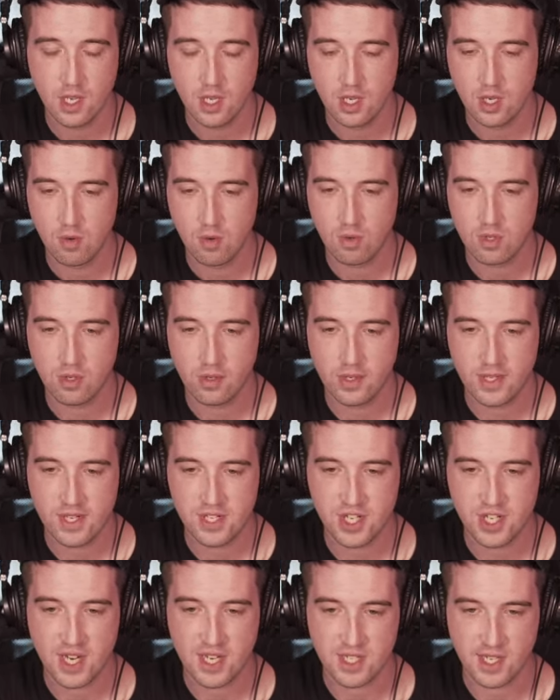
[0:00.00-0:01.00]
We're going to
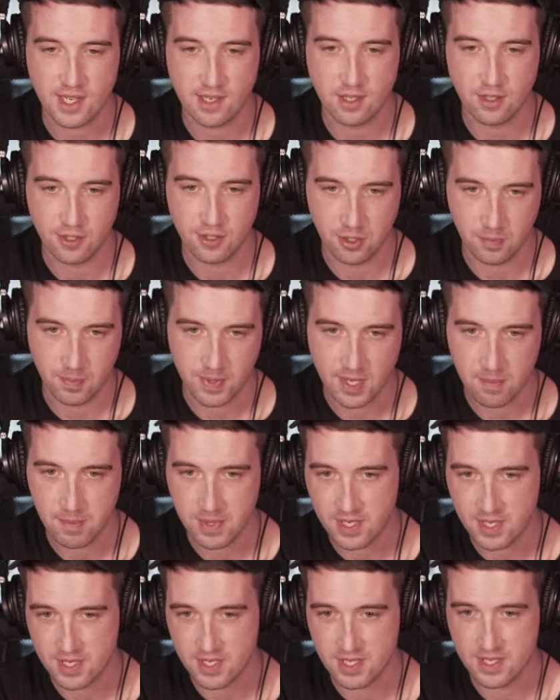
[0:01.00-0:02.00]
change that a little bit
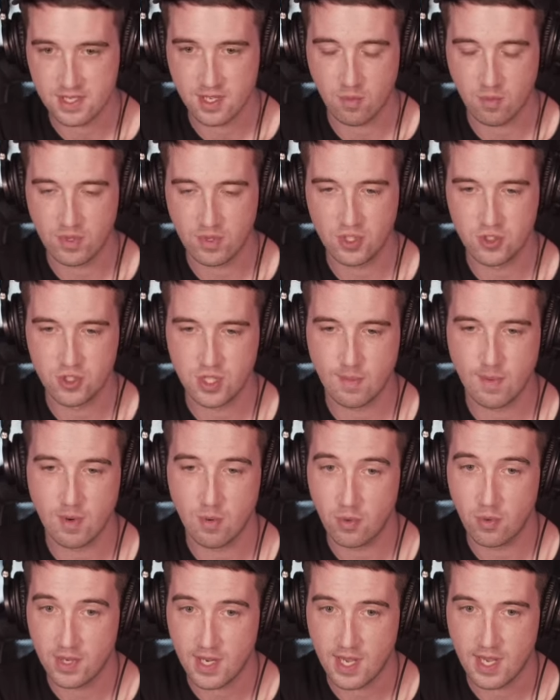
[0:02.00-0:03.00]
because a real drummer
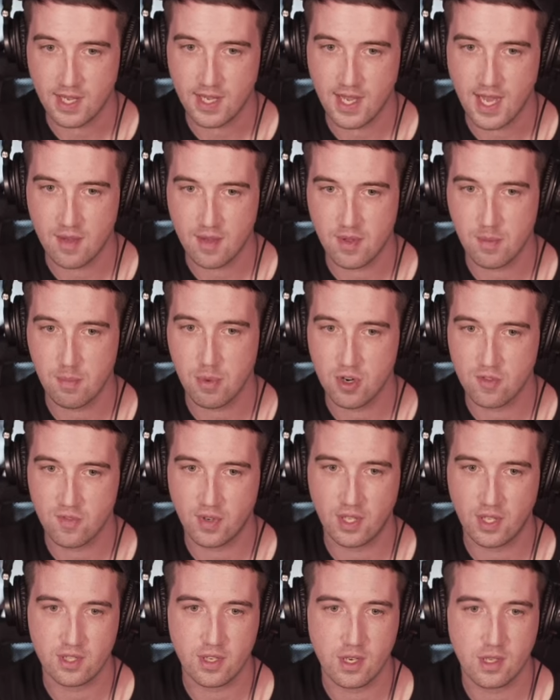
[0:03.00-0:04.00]
will not have it
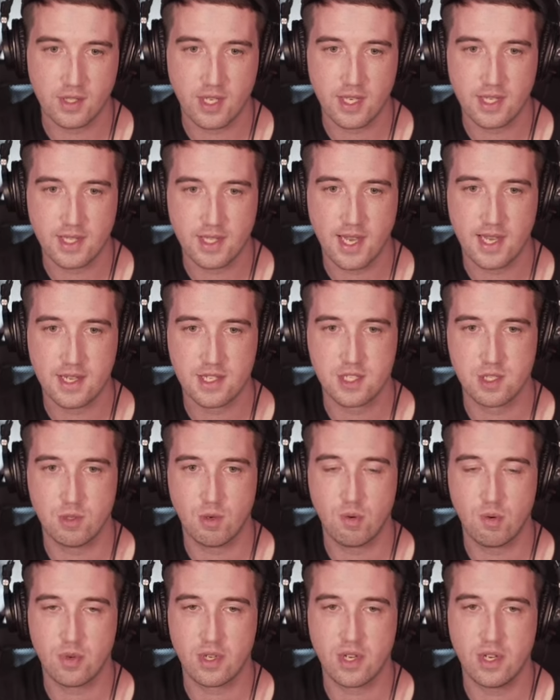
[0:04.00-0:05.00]
perfectly on like that. So
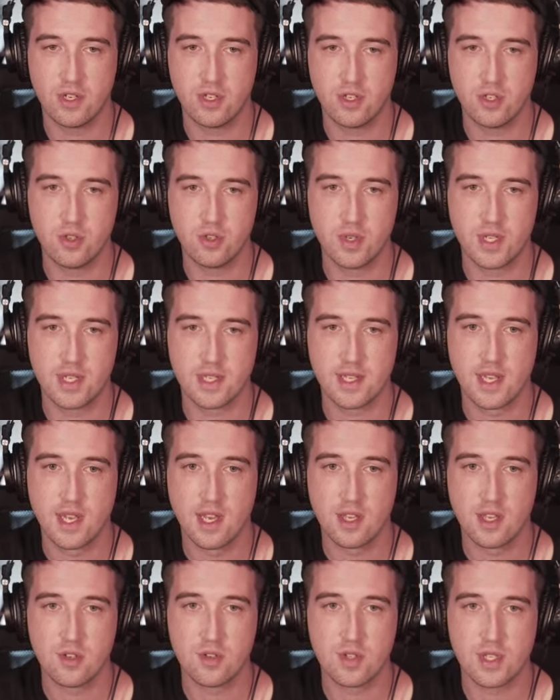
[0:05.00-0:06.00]
what we're going to do is
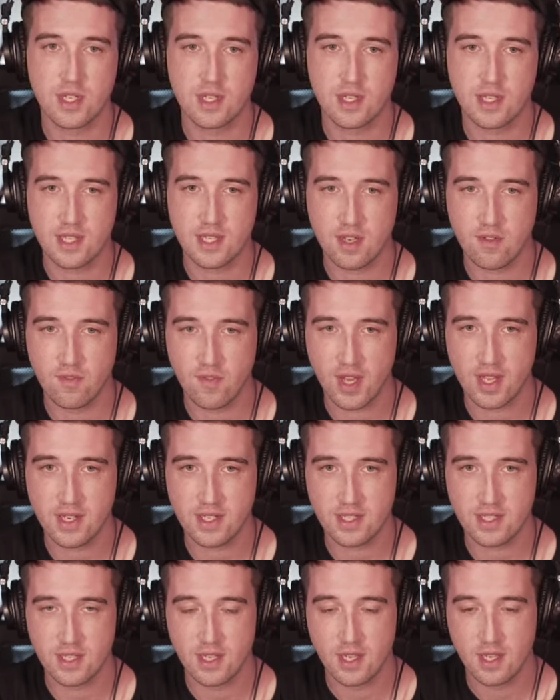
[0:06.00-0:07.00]
using the
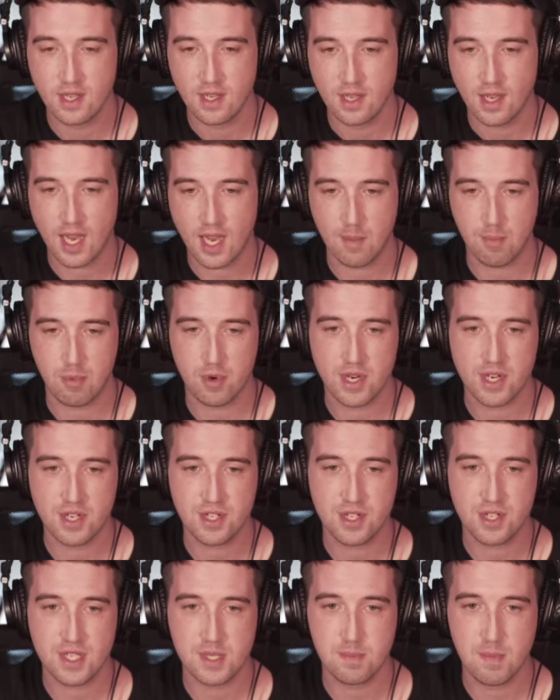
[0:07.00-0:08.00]
event
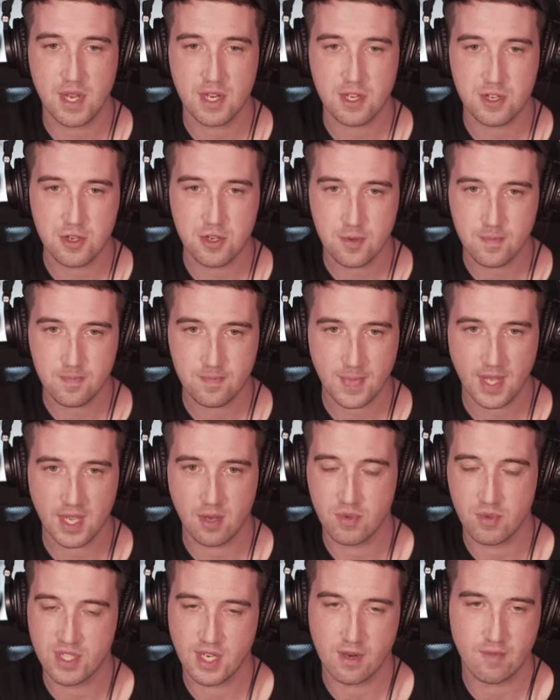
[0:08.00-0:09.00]
operations menu, and
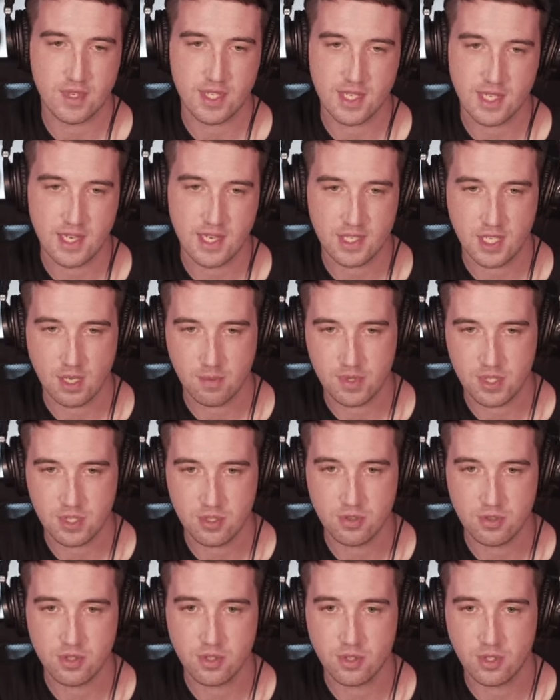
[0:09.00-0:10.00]
whichever
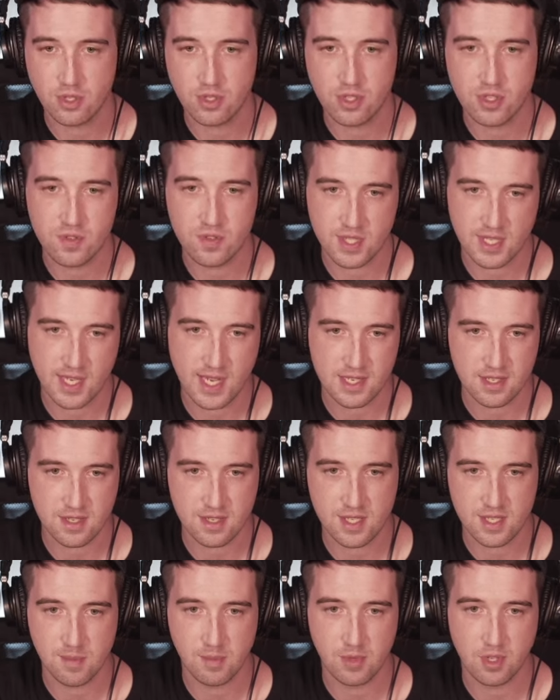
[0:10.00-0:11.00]
DAW you're using has a
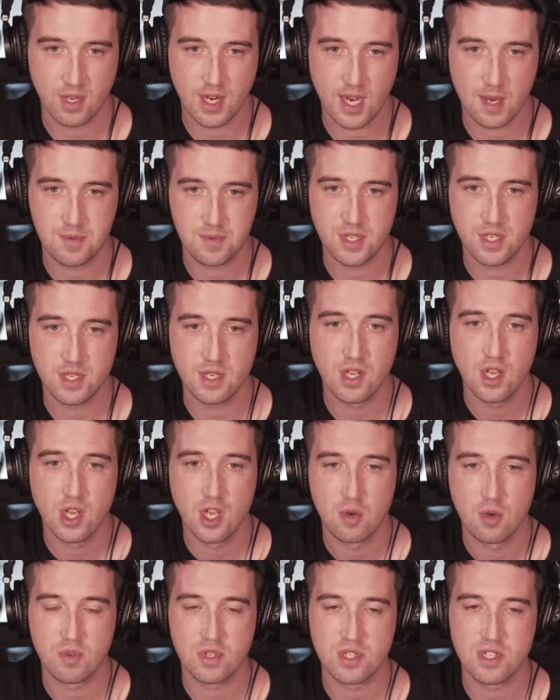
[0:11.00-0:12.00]
similar option.
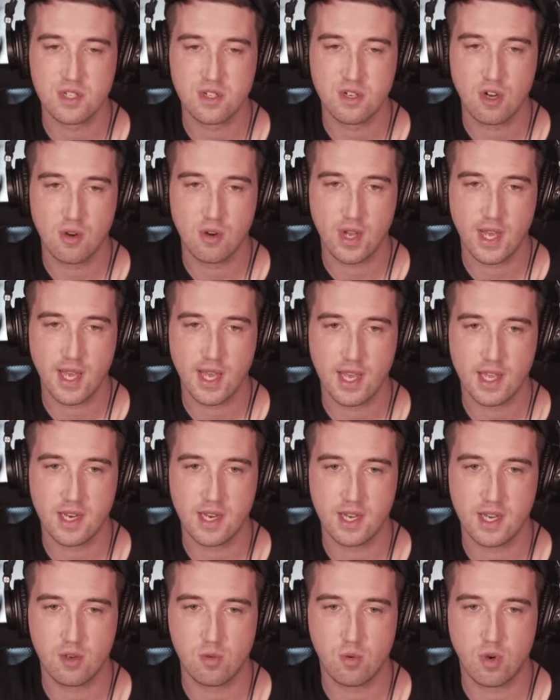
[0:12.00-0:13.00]
We're just go ahead
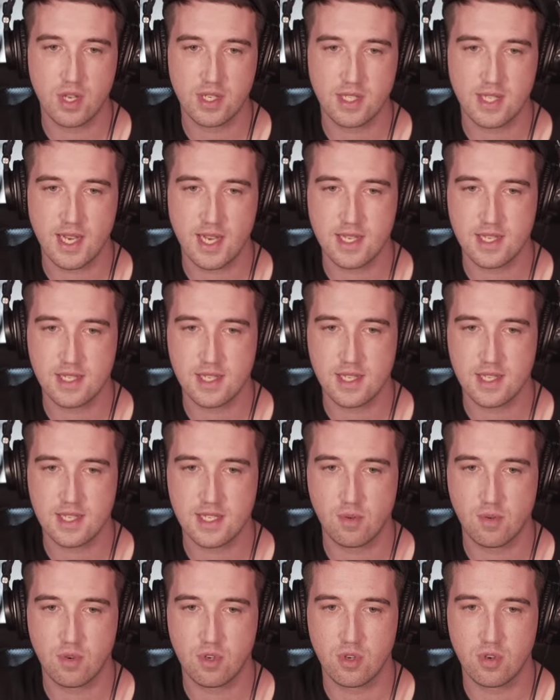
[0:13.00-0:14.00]
and quantize this,
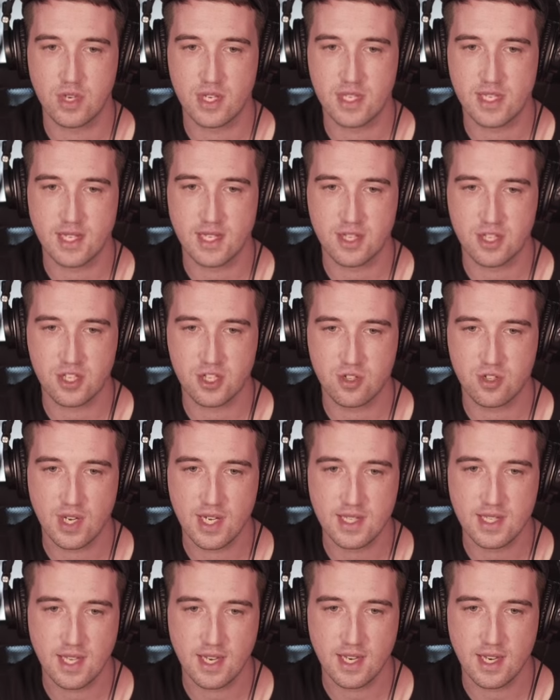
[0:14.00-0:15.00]
and we're going to set the
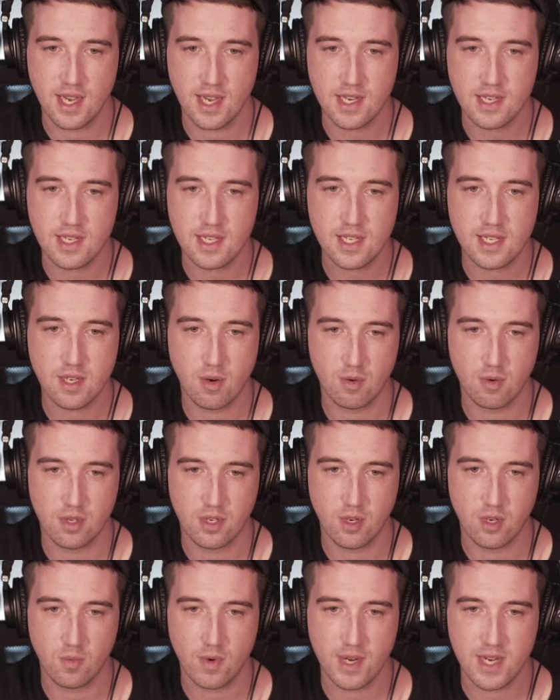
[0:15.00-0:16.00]
strength at 90. We're going
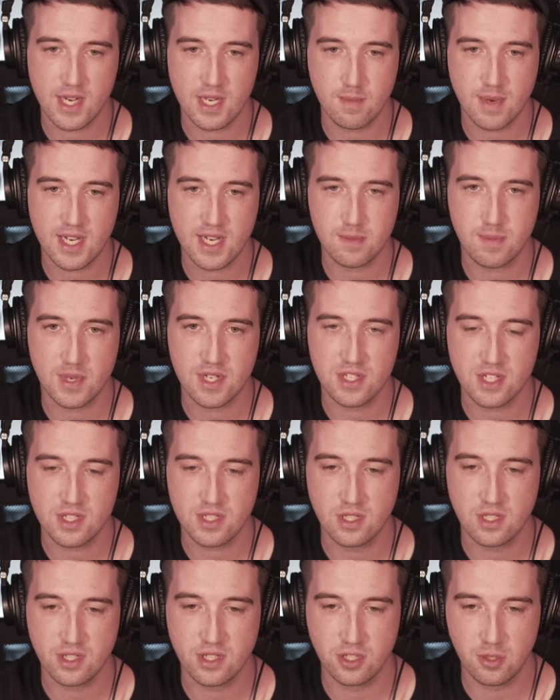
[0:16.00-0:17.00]
to randomize by
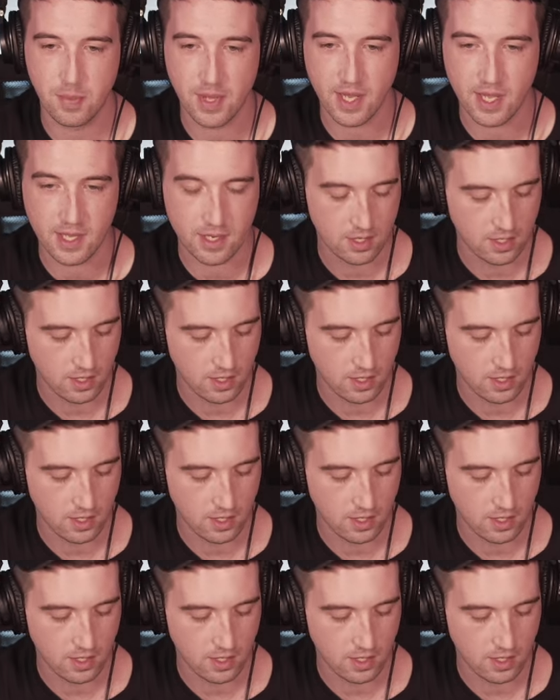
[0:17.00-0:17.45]
just a little bit.